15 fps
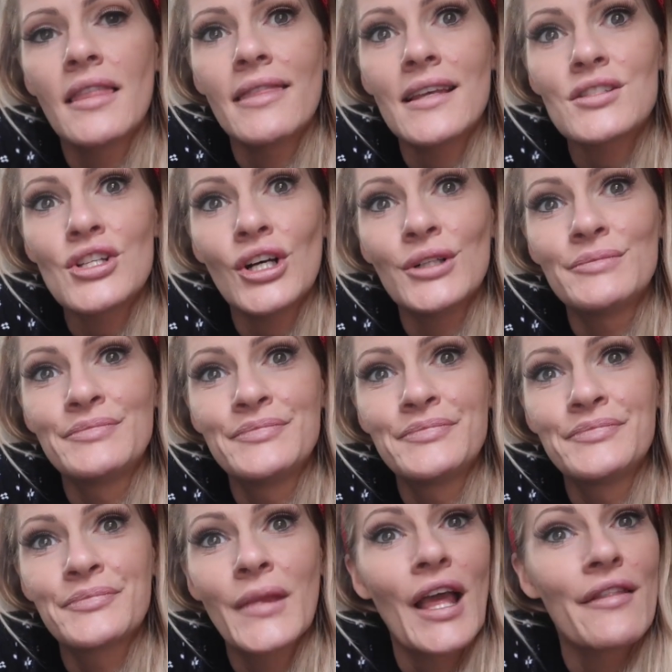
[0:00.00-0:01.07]
that's all
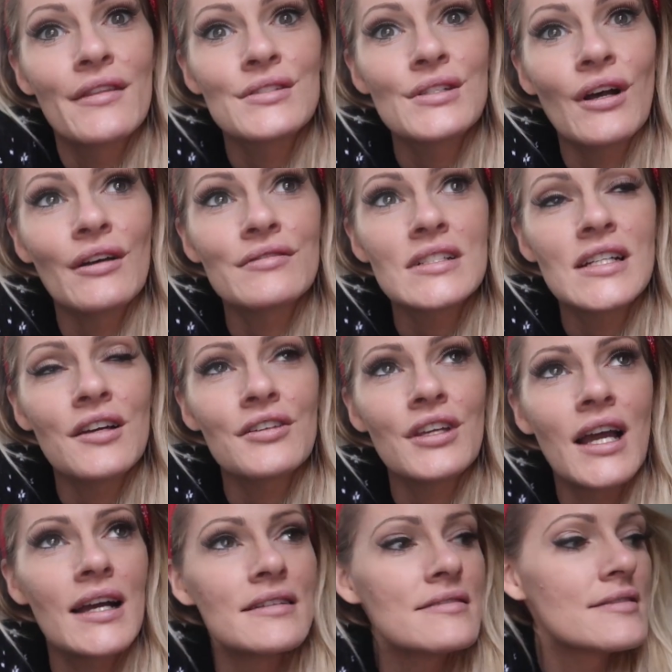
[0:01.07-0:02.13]
that's all i have to tell
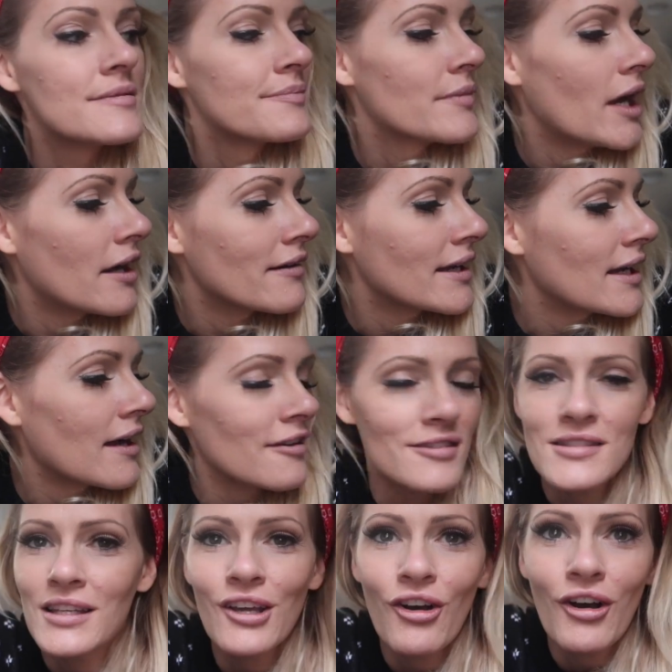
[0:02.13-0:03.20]
you guys all right i'll
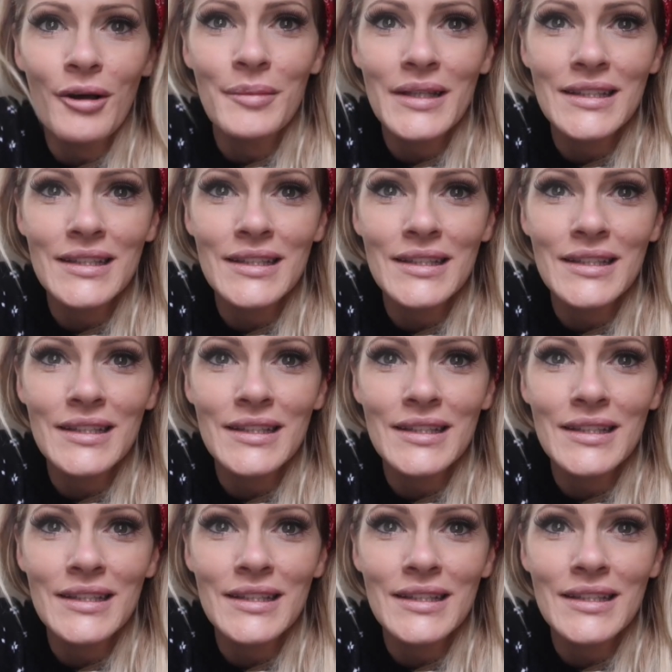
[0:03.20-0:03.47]
see y'all at